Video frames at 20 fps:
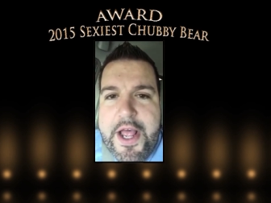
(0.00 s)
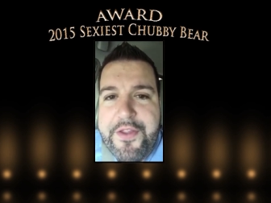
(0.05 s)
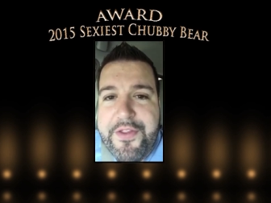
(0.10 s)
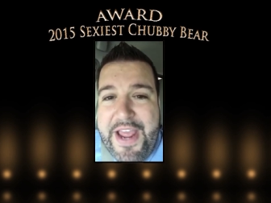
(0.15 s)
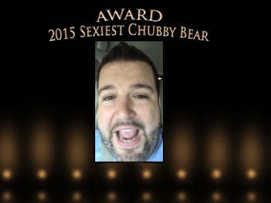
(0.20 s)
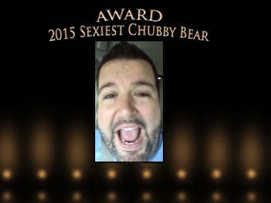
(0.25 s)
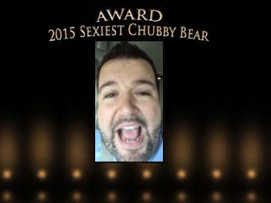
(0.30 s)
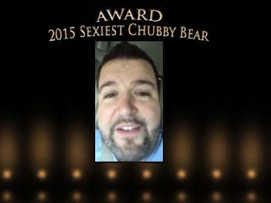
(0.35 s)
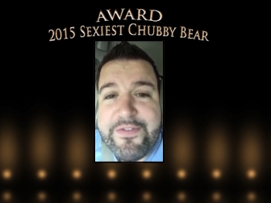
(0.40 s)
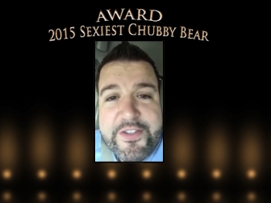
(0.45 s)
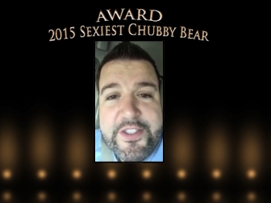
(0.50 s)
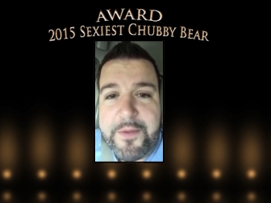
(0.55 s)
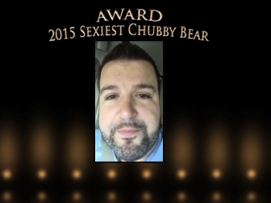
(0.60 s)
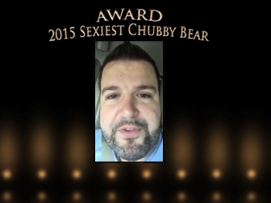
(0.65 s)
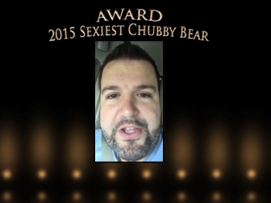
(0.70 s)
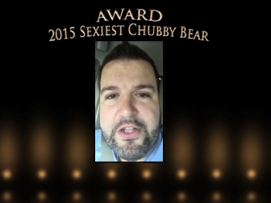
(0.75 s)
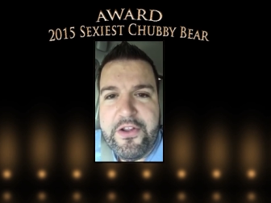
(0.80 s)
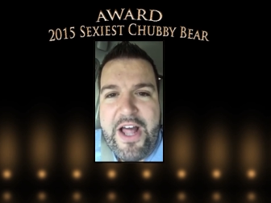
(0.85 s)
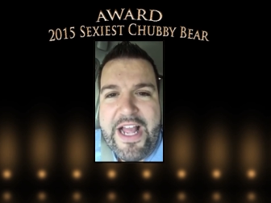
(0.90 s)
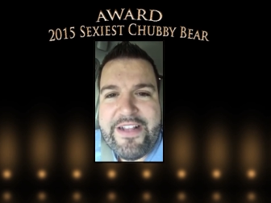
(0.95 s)
They have
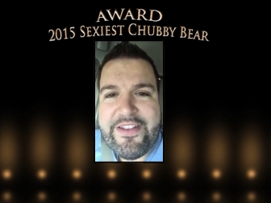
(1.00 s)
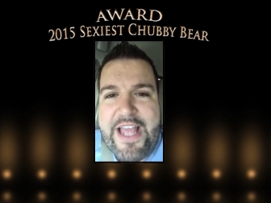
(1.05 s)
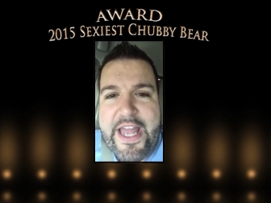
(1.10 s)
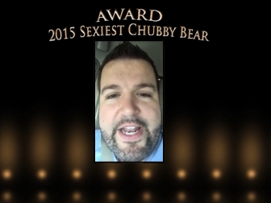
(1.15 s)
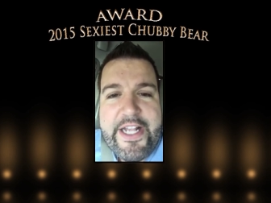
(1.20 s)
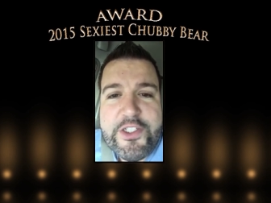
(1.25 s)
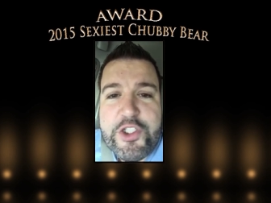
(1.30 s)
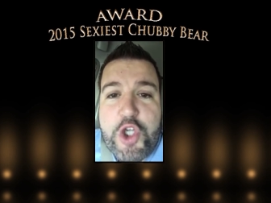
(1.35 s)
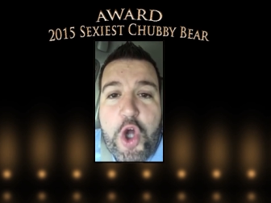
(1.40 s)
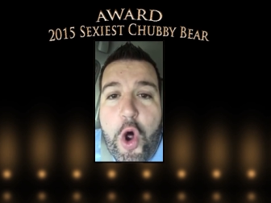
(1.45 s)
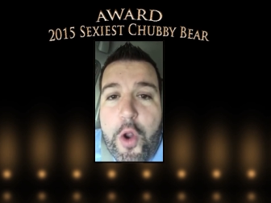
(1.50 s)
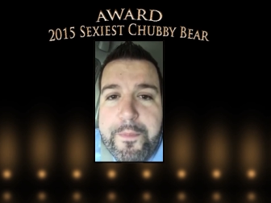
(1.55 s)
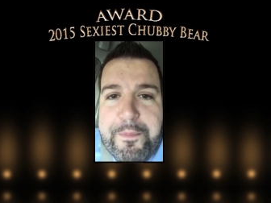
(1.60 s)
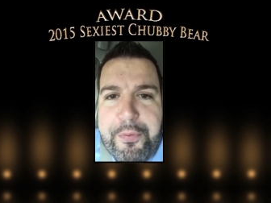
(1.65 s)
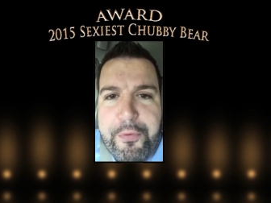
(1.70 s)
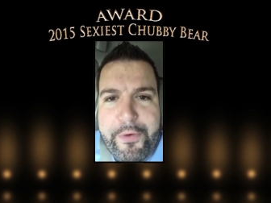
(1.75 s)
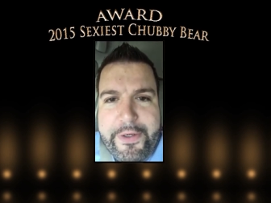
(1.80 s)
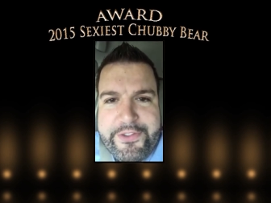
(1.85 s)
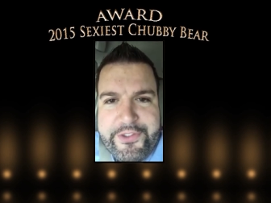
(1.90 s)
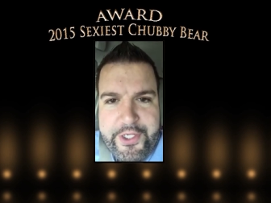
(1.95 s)
something like that. It's called
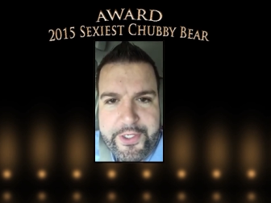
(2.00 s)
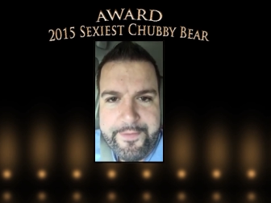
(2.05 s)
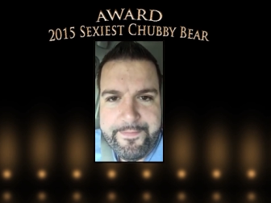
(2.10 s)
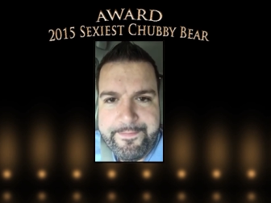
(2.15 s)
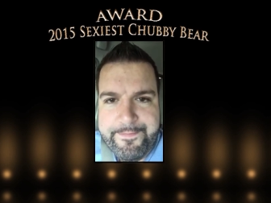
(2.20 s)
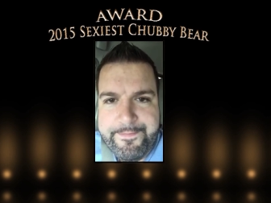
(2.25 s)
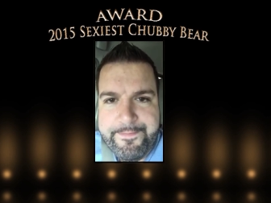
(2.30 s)
prison.